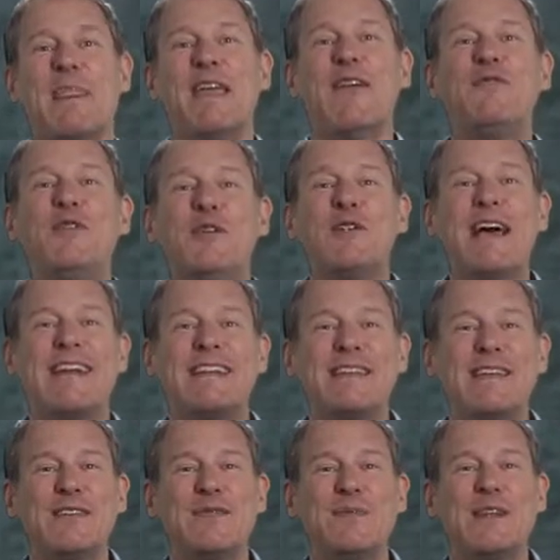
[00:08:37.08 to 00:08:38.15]
If you liked
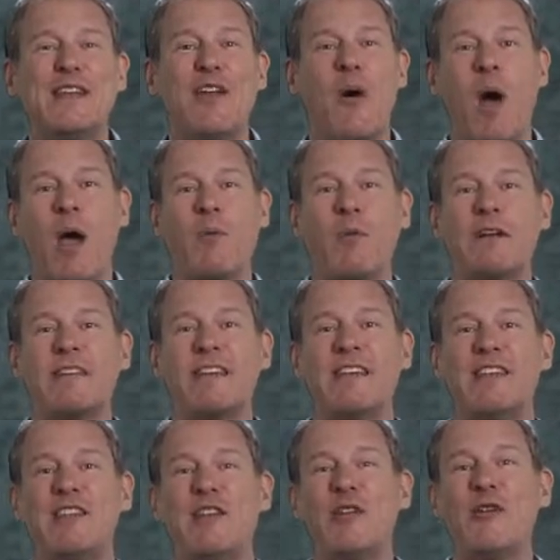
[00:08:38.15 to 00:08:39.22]
this video and want to
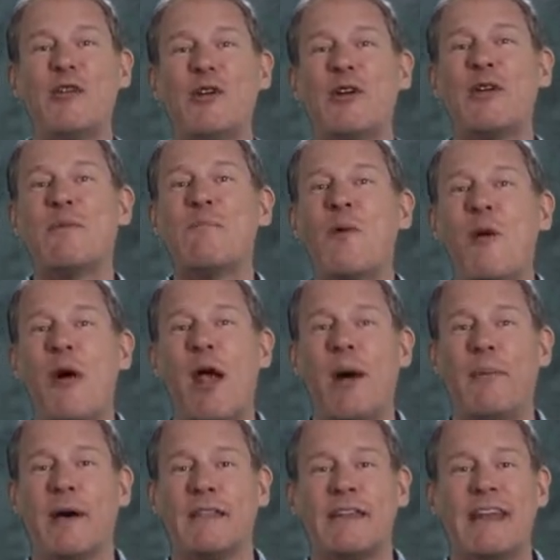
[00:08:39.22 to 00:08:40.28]
continue learning more
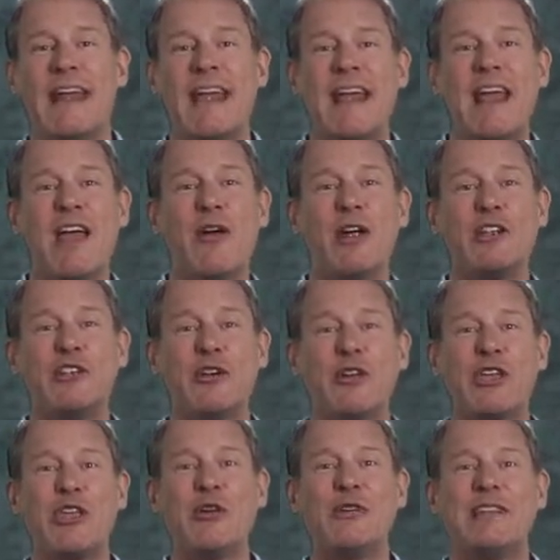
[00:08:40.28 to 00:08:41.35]
about the knight-errant
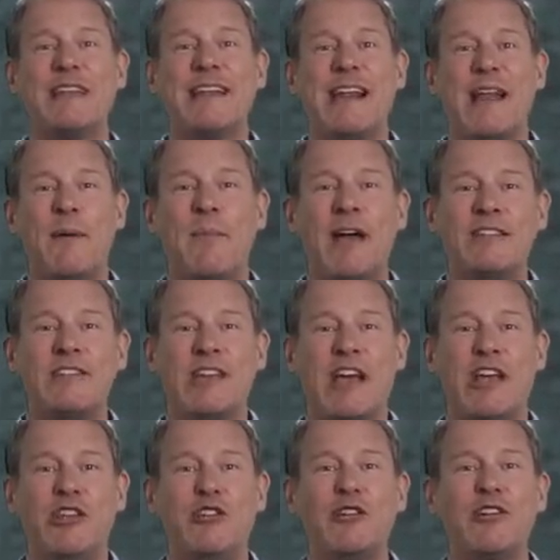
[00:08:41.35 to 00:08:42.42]
Don Quixote de la
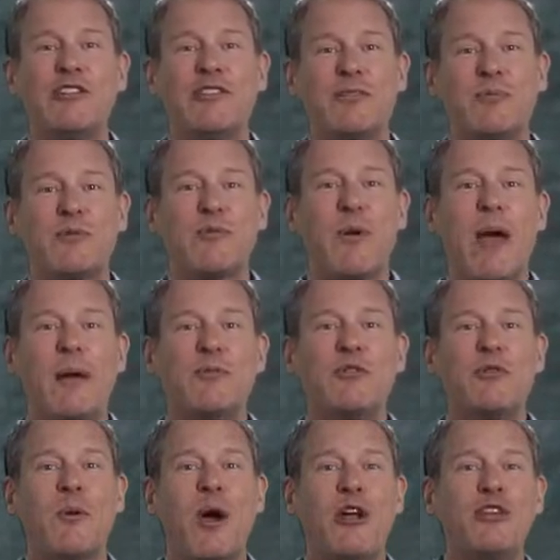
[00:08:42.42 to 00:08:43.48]
Mancha, you can
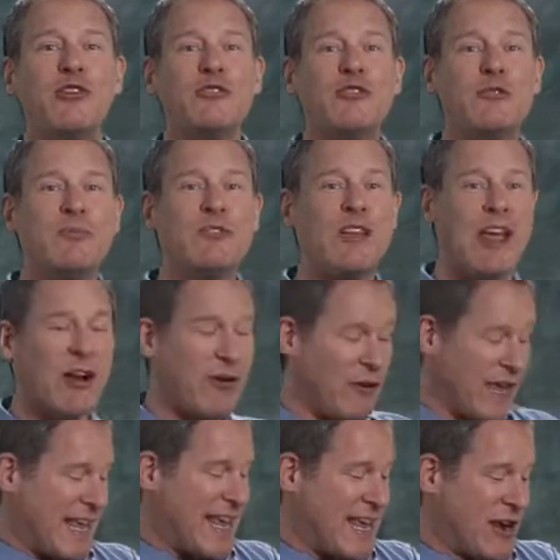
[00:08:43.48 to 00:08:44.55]
subscribe to our YouTube channel
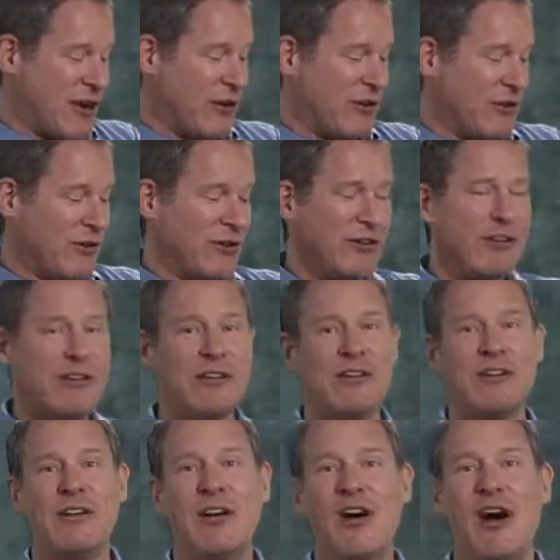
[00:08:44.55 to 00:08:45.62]
here.
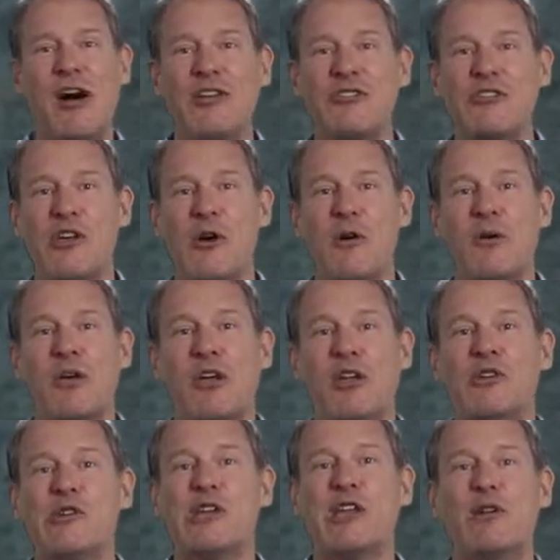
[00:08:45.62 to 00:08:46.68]
Also,
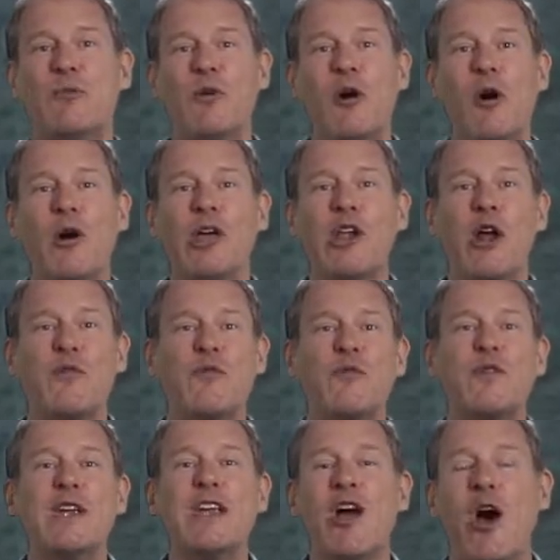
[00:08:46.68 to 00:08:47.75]
you can enroll in our
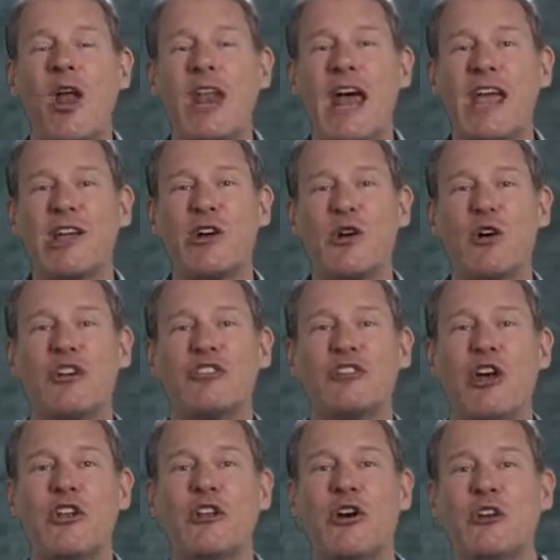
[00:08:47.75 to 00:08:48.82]
free online
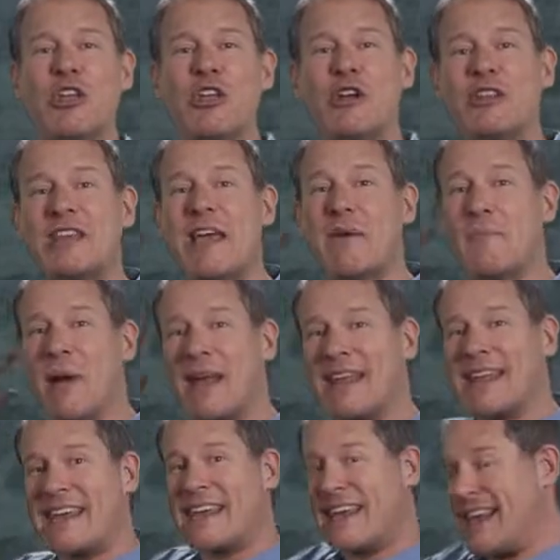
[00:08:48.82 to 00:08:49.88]
course on Don Quixote by
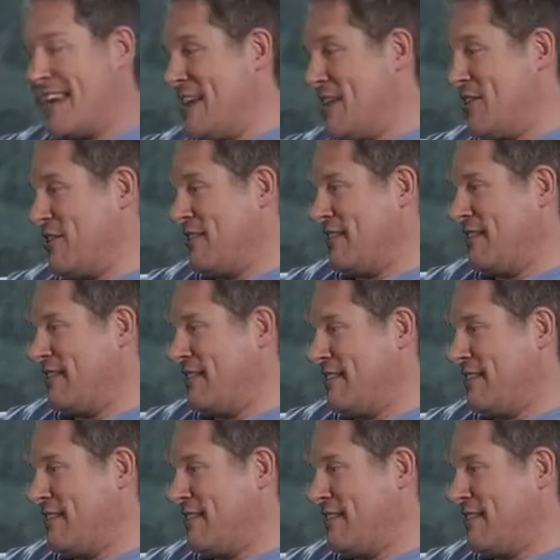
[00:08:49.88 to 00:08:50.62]
clicking here.